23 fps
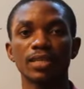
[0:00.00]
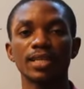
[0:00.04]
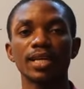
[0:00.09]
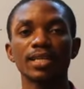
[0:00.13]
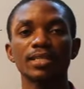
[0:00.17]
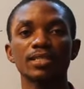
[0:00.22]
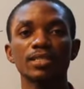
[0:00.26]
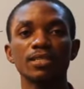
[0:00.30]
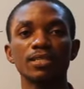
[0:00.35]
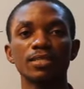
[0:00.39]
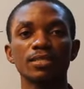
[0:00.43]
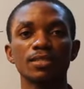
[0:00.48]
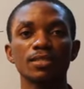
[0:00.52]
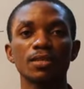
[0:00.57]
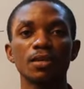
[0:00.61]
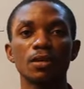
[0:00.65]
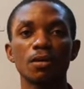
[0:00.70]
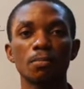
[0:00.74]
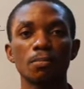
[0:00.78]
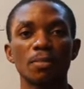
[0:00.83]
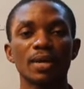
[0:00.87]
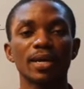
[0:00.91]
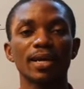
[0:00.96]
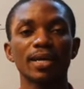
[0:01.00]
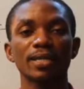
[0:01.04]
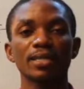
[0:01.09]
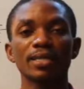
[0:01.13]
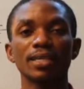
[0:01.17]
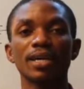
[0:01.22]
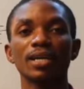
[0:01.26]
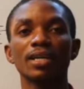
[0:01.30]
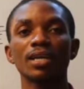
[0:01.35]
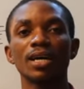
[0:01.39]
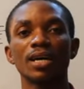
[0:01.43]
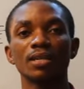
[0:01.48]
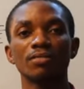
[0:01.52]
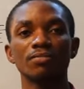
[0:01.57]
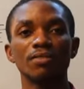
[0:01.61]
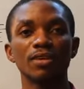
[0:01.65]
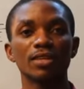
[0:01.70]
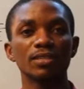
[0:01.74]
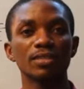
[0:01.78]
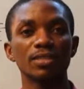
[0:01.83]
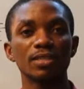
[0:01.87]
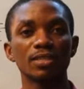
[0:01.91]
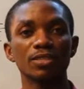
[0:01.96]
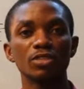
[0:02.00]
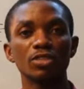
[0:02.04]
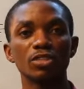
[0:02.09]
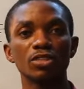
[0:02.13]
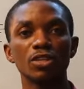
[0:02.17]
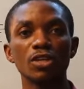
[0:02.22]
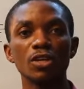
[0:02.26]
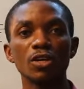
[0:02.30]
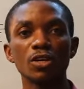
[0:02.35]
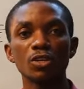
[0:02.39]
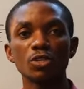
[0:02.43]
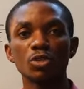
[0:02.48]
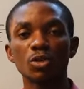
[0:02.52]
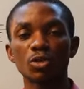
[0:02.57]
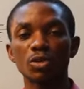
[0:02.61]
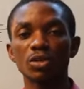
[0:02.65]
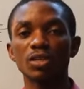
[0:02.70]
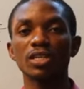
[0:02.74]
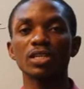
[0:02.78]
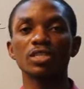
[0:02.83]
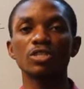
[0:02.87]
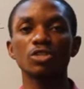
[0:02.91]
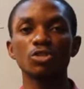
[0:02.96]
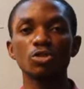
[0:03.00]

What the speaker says: That is mechanical advantage. So it